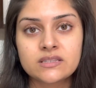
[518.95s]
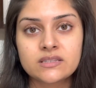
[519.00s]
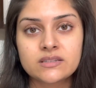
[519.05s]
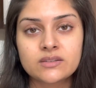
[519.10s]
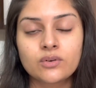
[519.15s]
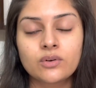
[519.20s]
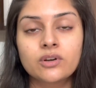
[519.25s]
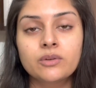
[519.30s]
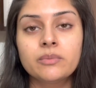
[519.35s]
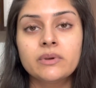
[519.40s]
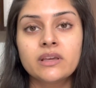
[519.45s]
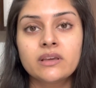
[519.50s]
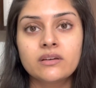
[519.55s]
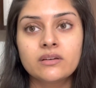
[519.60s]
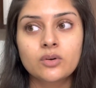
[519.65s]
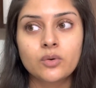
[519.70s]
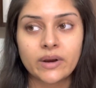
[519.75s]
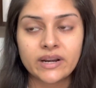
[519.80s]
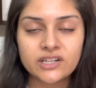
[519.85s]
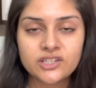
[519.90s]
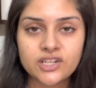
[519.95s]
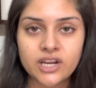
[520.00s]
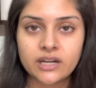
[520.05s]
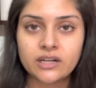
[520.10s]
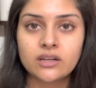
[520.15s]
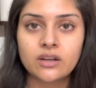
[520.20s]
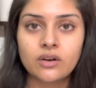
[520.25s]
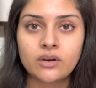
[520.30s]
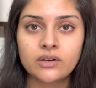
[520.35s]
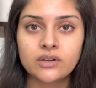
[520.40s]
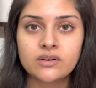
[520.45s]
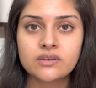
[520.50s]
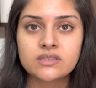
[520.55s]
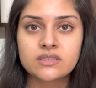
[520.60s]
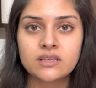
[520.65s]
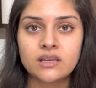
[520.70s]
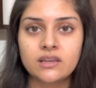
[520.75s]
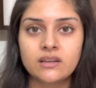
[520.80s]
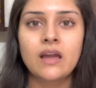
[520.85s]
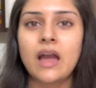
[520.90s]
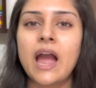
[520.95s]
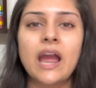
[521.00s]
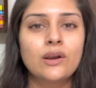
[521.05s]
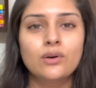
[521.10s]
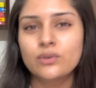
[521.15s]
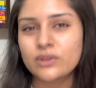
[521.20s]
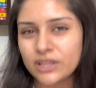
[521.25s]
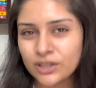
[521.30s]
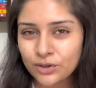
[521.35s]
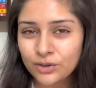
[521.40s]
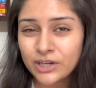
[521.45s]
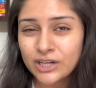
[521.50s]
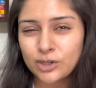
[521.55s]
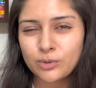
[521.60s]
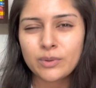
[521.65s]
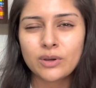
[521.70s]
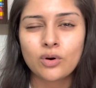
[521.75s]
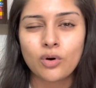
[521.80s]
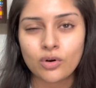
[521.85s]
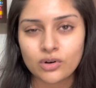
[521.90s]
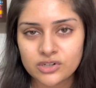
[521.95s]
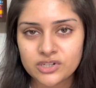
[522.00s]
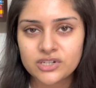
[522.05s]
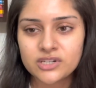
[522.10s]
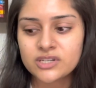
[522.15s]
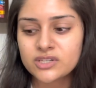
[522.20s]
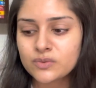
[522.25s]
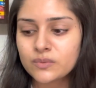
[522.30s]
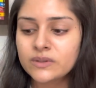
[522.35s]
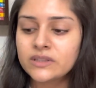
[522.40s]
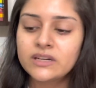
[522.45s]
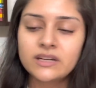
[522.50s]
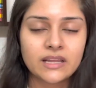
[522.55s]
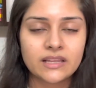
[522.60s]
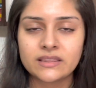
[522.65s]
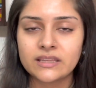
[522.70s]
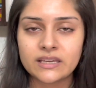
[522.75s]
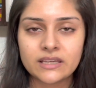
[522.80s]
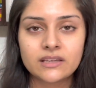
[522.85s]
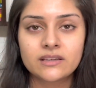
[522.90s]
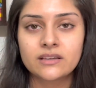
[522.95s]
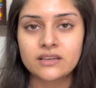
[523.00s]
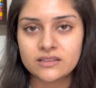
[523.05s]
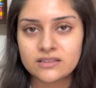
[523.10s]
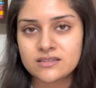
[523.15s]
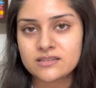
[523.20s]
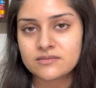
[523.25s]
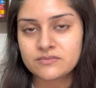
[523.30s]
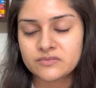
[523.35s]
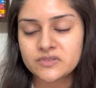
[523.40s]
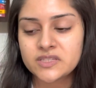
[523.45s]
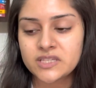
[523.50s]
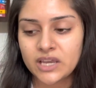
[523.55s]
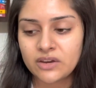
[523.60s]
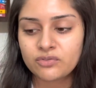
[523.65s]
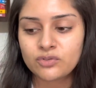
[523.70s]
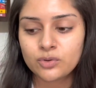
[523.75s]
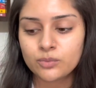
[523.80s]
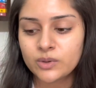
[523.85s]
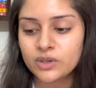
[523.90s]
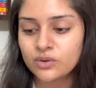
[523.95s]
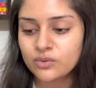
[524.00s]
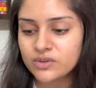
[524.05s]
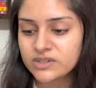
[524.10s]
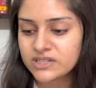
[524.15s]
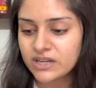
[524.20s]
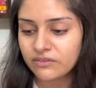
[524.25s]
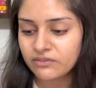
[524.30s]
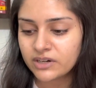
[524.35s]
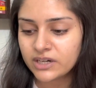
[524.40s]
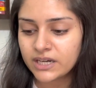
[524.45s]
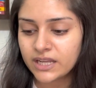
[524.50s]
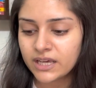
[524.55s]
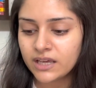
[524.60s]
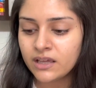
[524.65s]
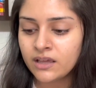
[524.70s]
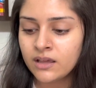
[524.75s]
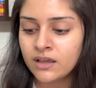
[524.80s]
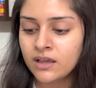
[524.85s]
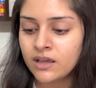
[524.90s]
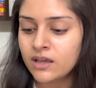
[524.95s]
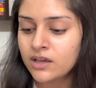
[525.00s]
It's going to be quite gentle on your skin. I don't think you need to be cautious with it. I think it's safe to be used every day.